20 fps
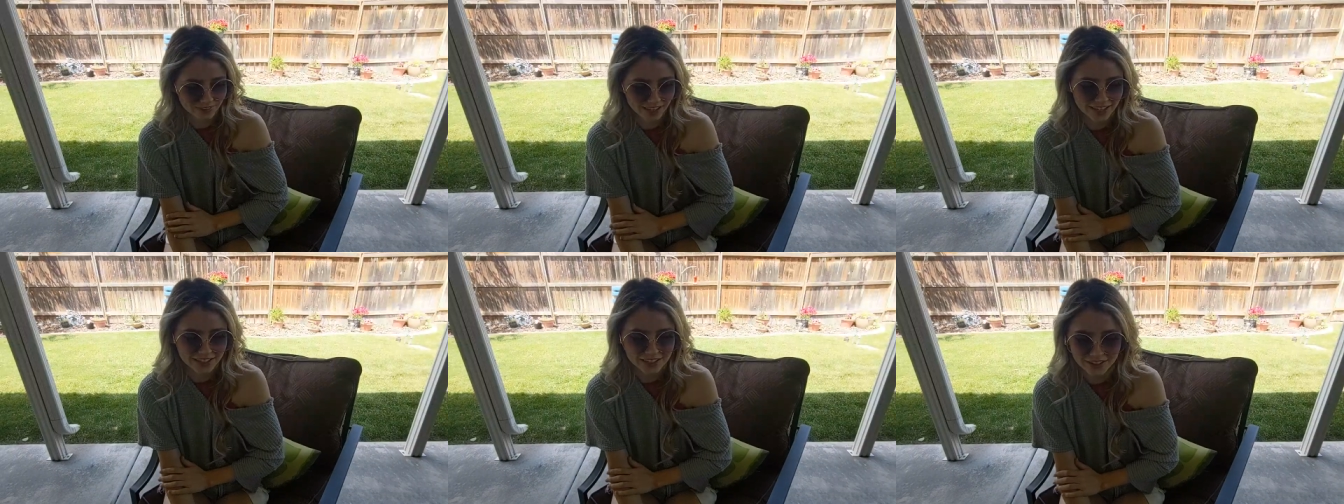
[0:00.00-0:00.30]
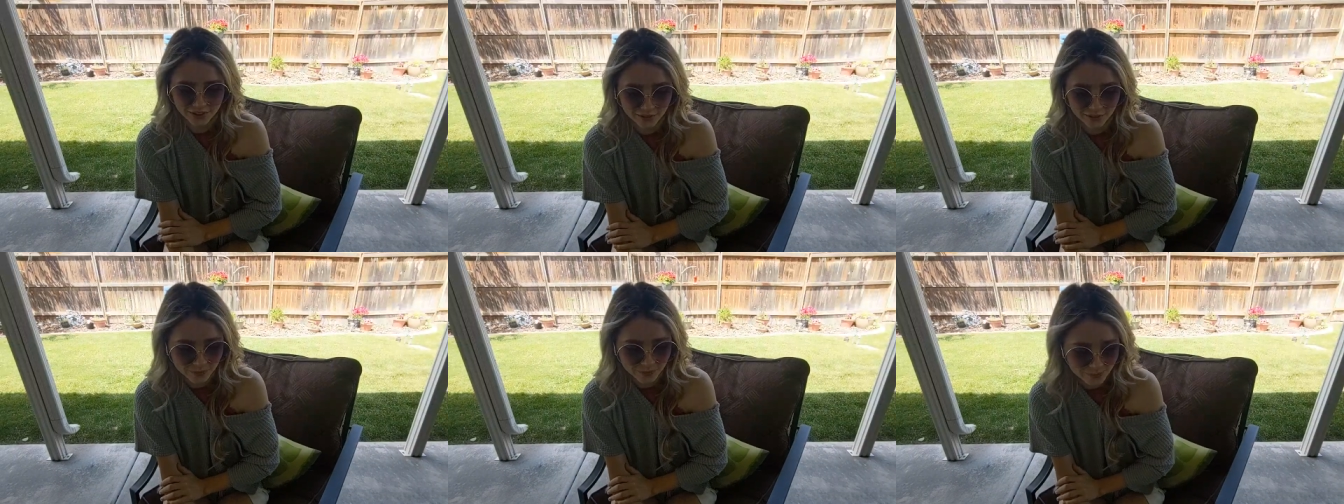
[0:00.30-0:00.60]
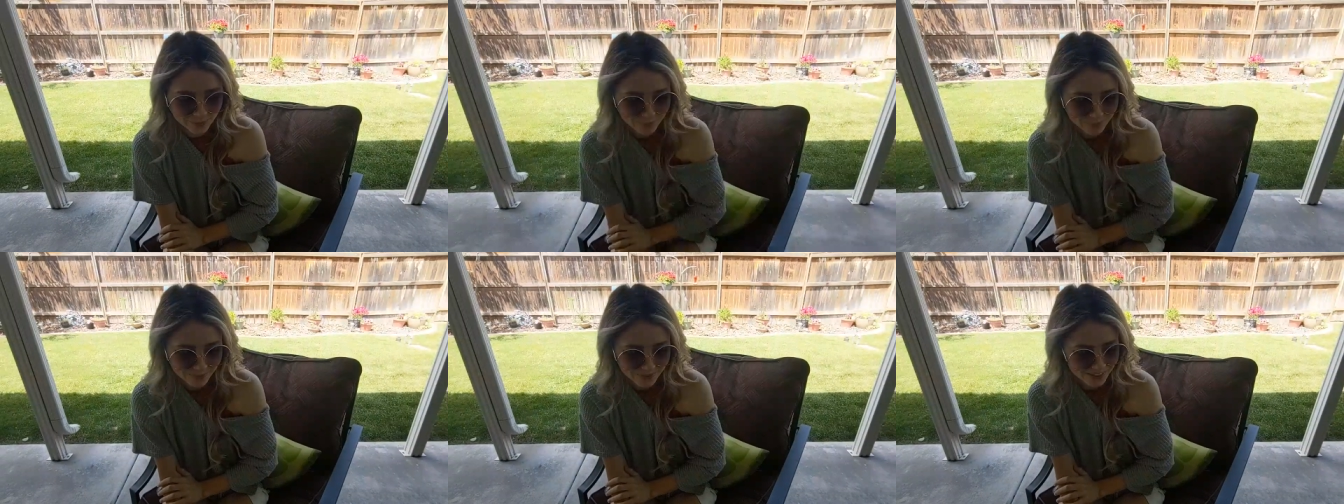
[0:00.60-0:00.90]
Thanks so.
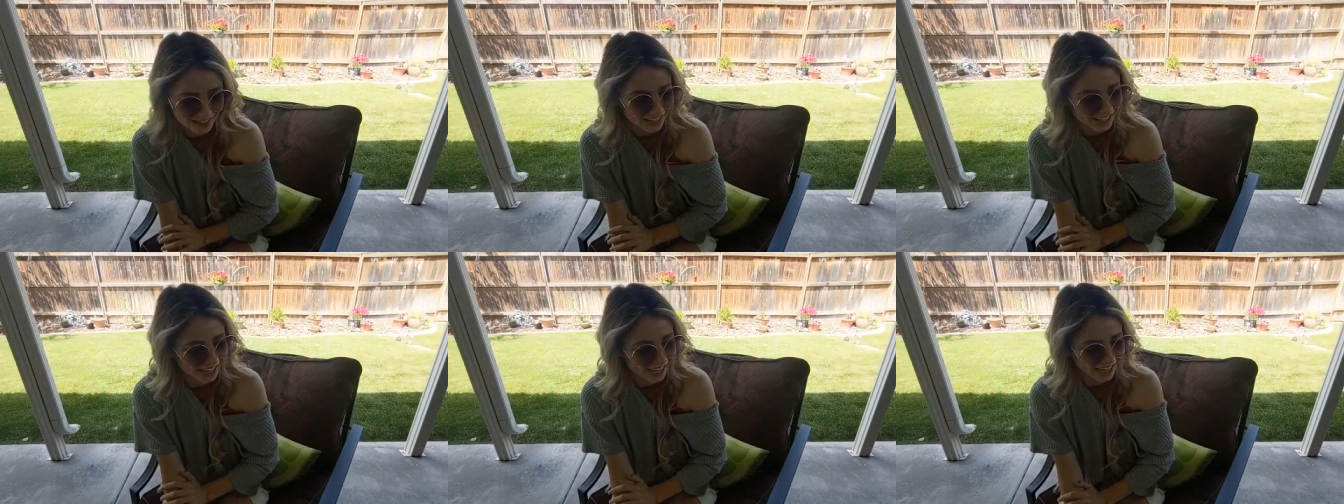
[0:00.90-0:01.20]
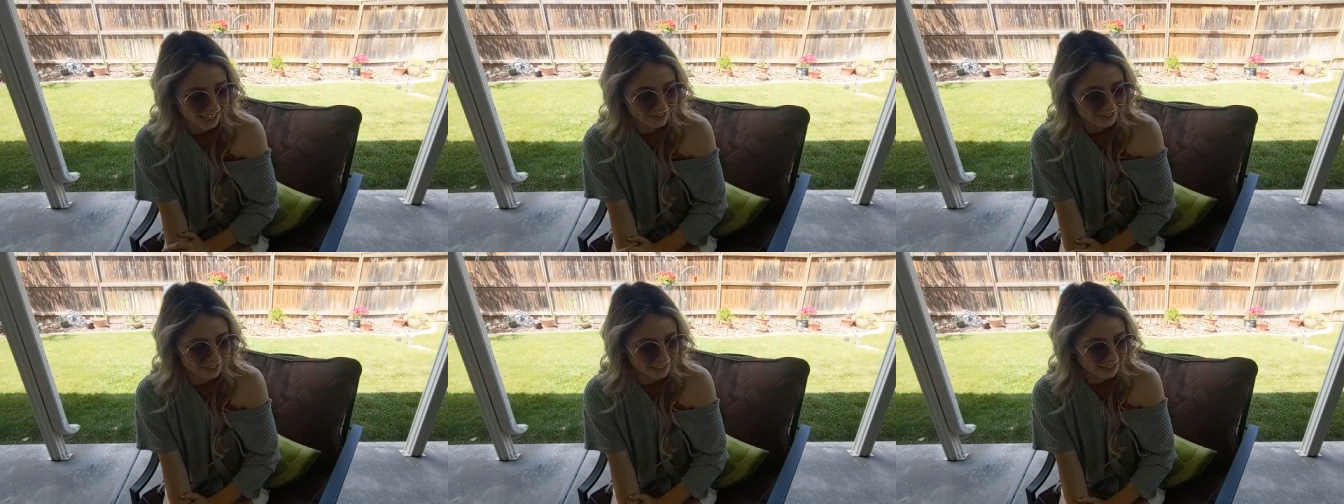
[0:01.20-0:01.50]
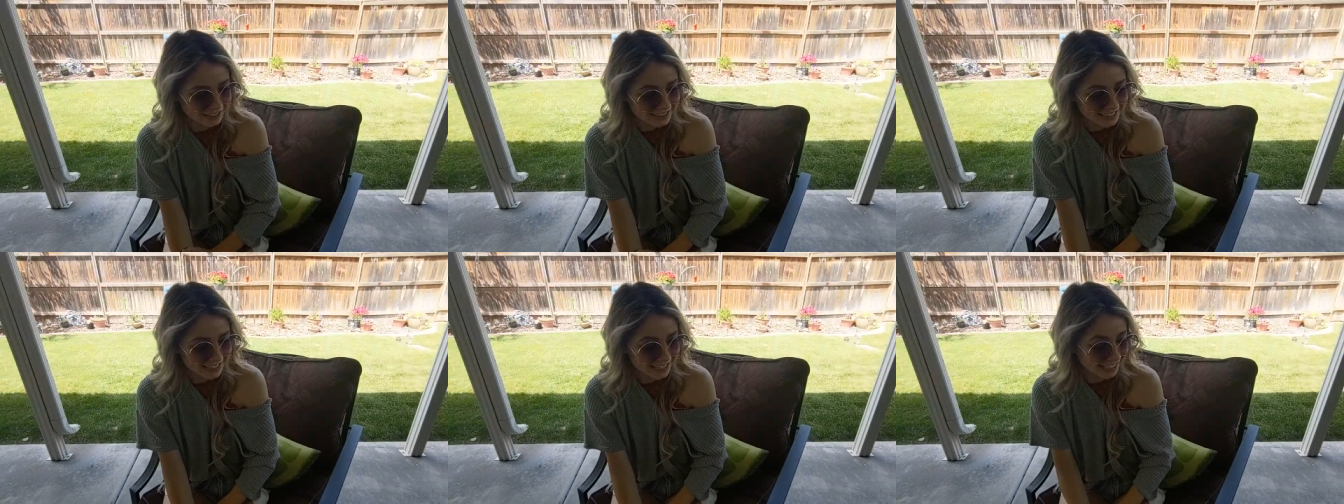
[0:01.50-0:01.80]
Hi
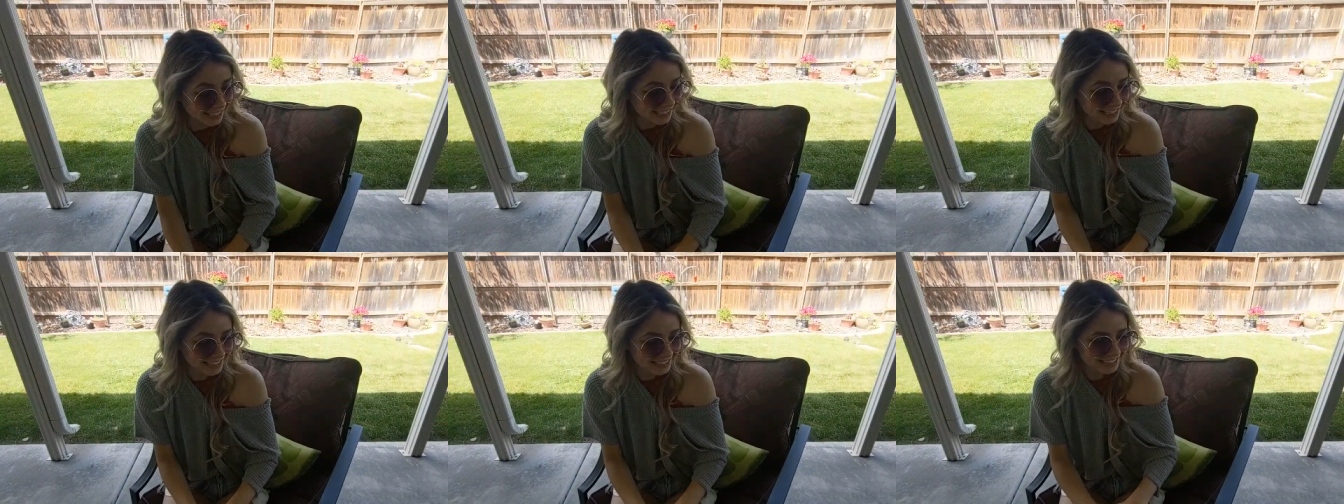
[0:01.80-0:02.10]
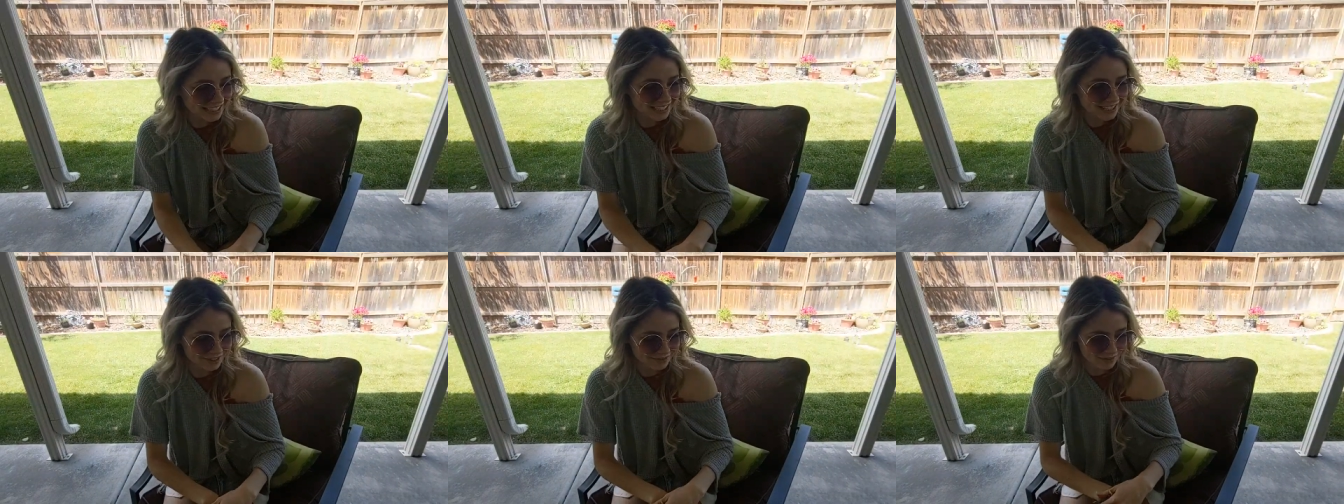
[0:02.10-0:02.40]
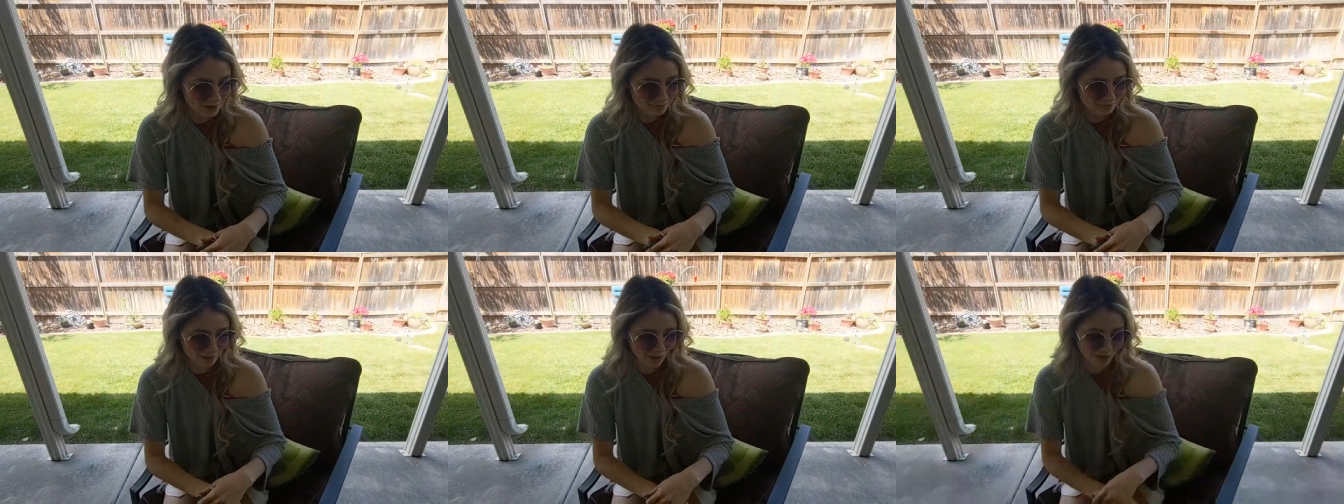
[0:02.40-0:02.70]
Railton!
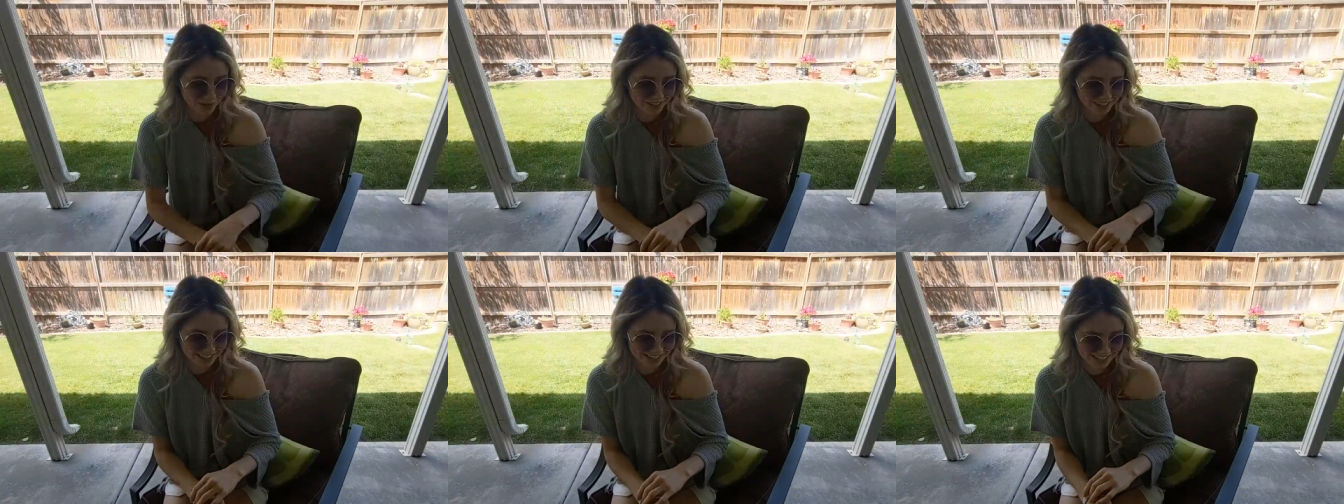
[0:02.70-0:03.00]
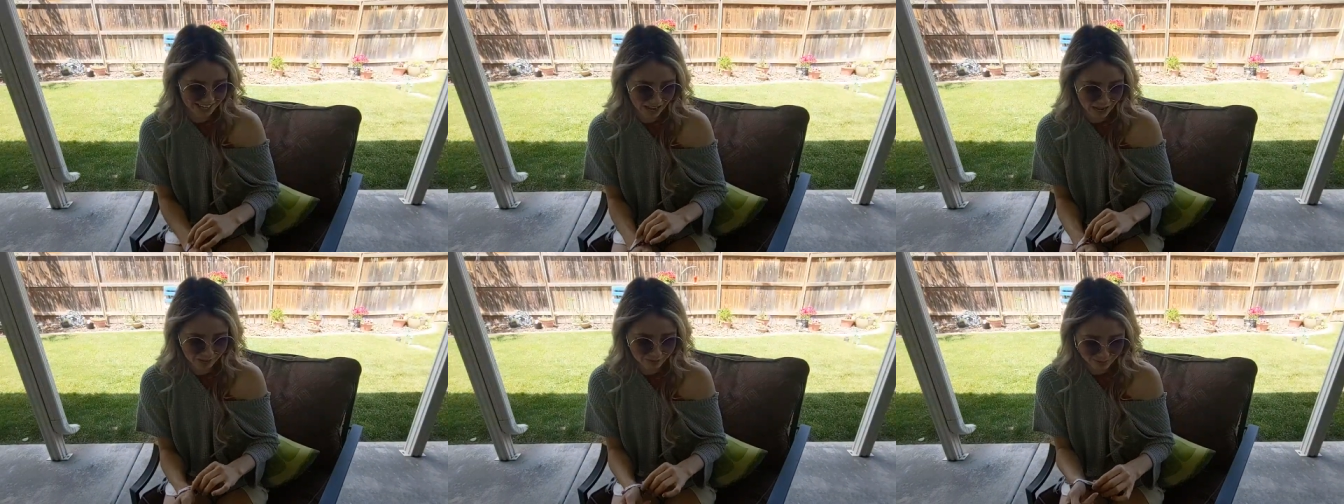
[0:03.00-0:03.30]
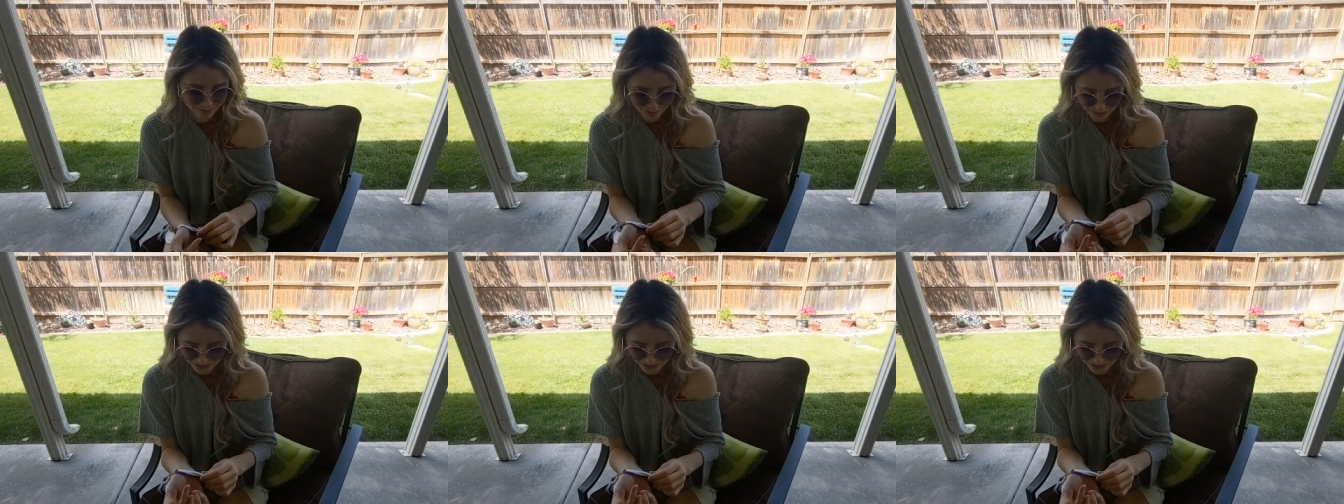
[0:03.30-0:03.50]
What park? Cap?